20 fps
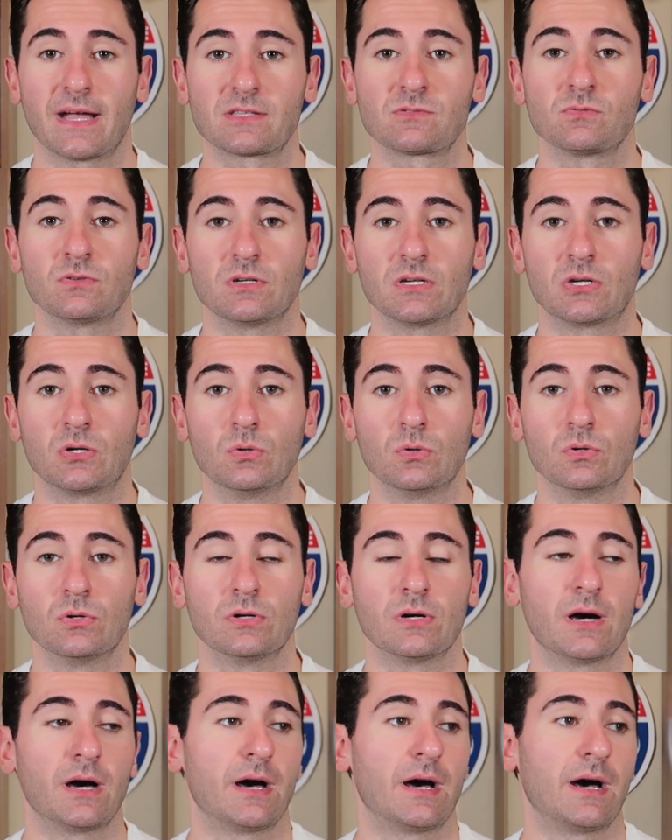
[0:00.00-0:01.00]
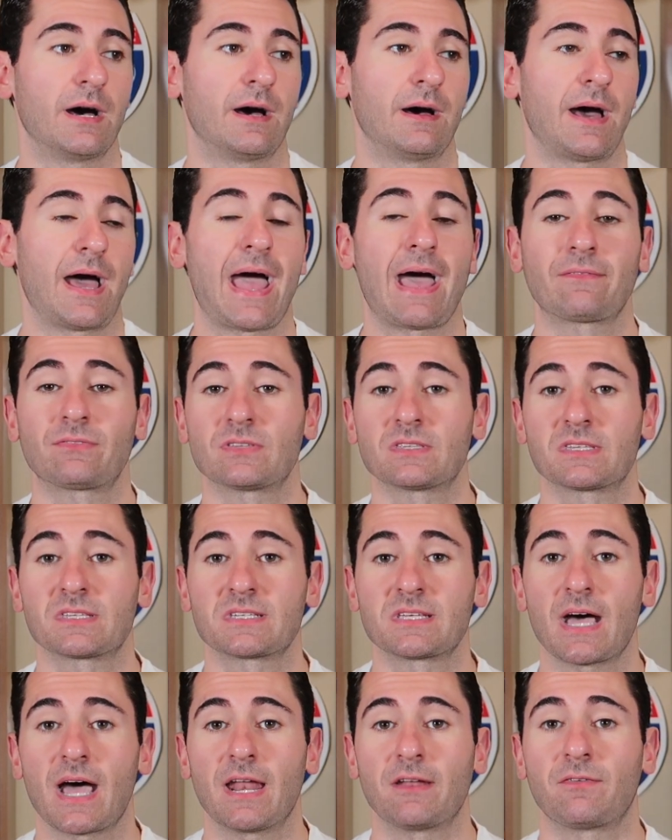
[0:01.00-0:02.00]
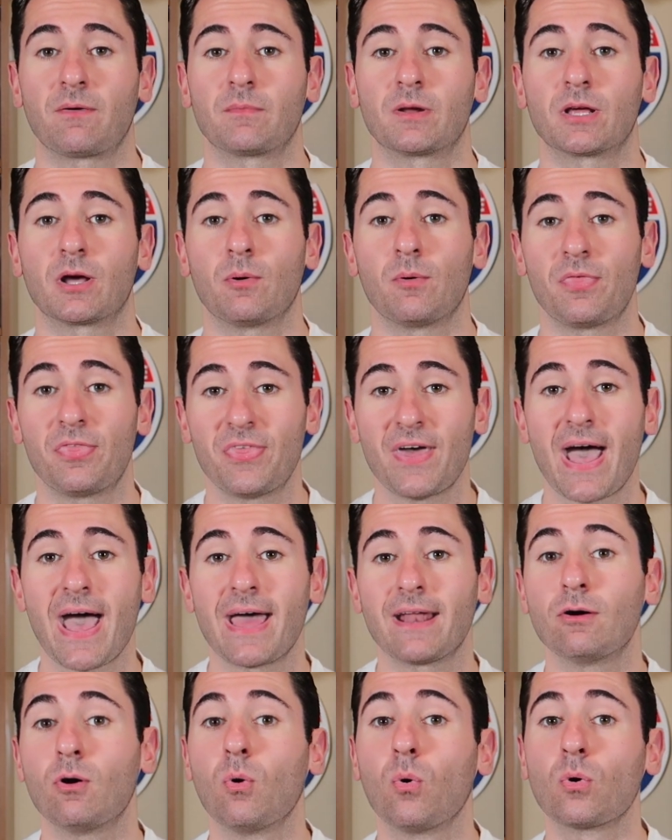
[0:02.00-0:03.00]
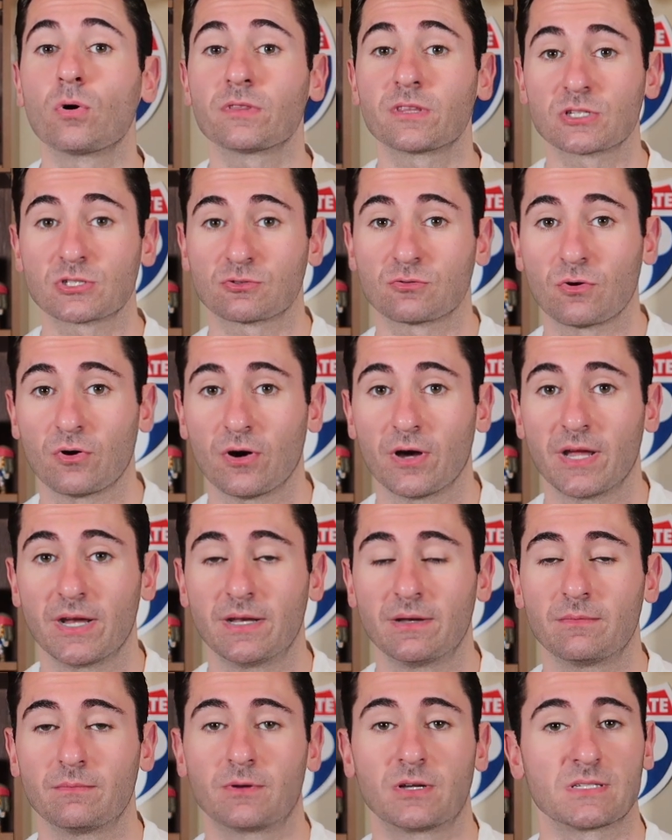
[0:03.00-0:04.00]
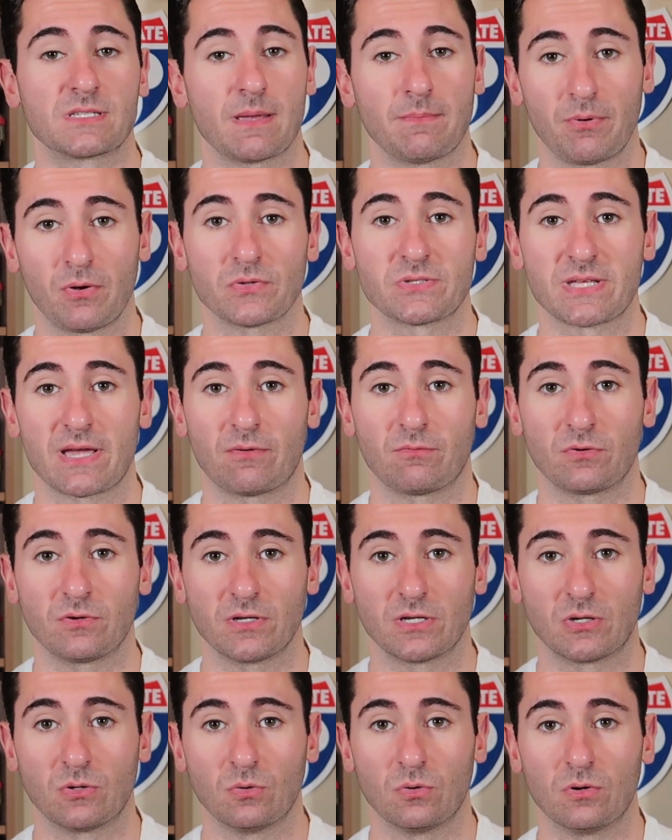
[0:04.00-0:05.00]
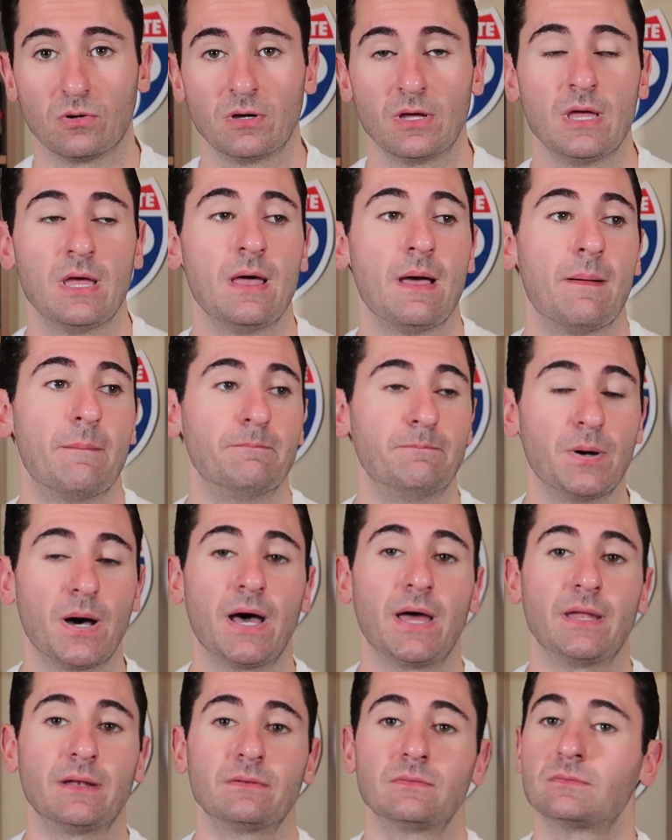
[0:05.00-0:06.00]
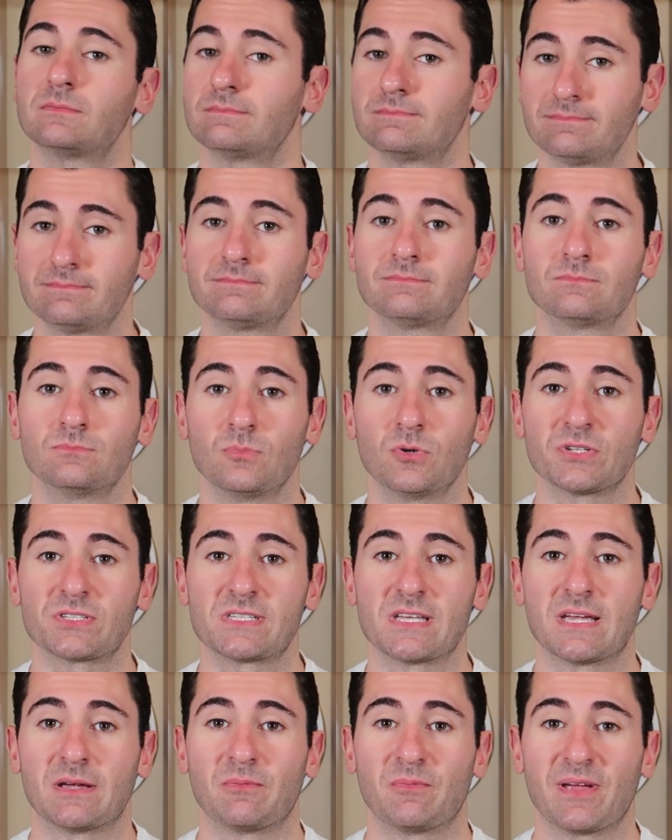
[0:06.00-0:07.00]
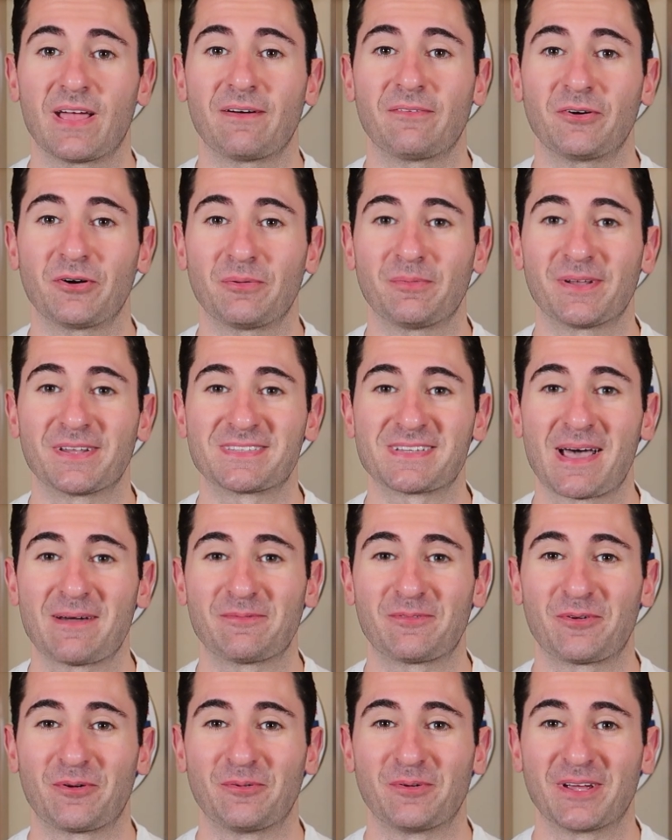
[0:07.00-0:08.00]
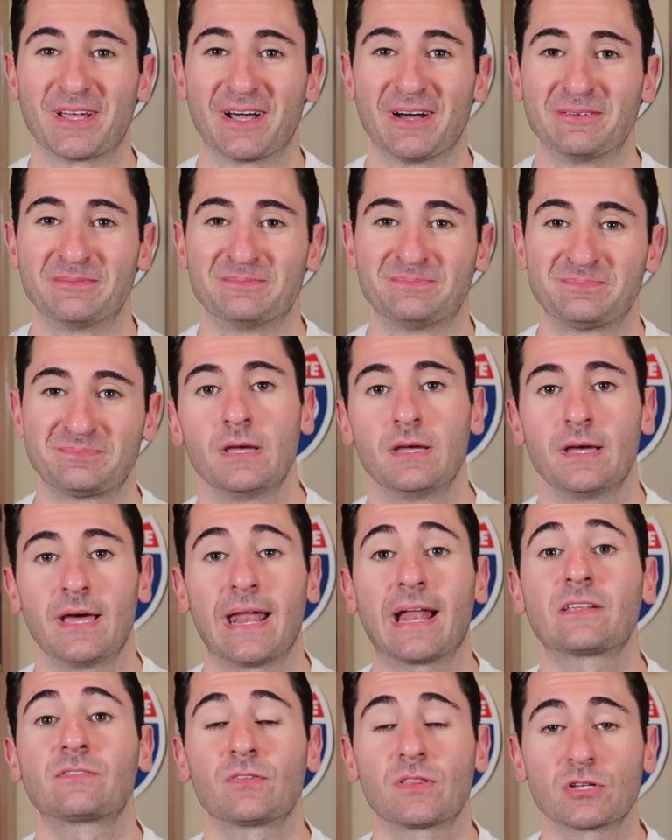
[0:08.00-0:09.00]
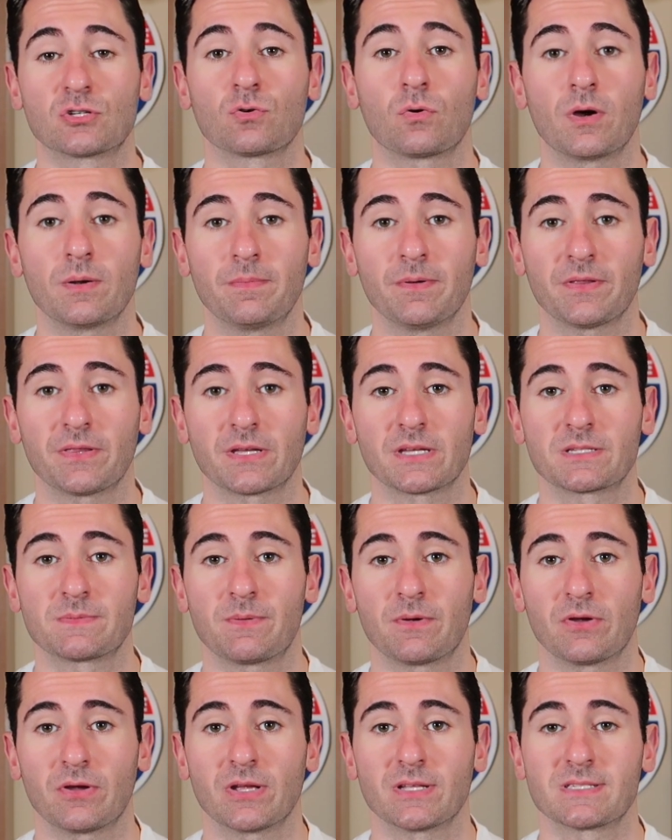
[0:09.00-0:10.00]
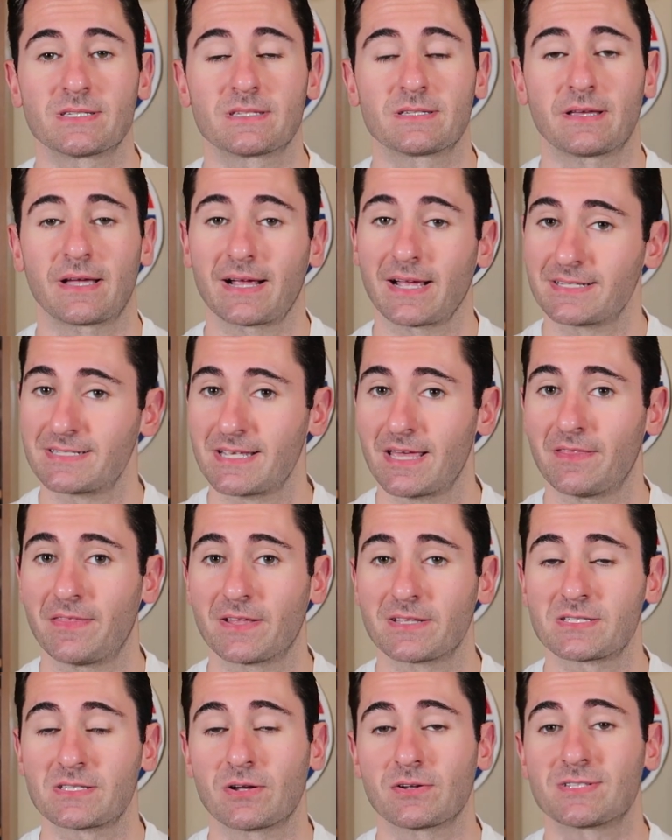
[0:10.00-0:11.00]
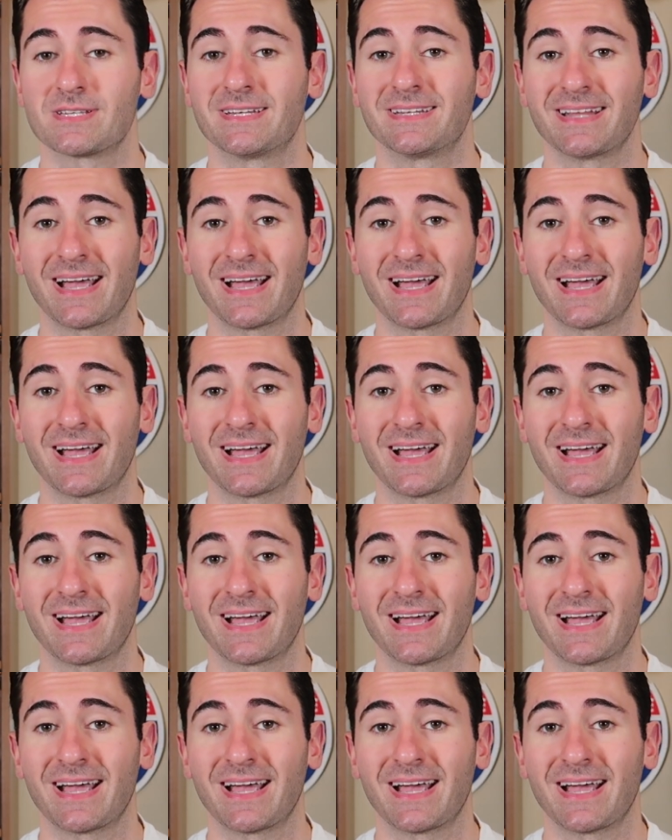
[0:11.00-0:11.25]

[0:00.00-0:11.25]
That's really cool. I have to decide if I'm going to go with that or the droid because they both sound really cool, but we'll see. We have a little bit of time before we go. And as for the droid building experience, like I said, that starts at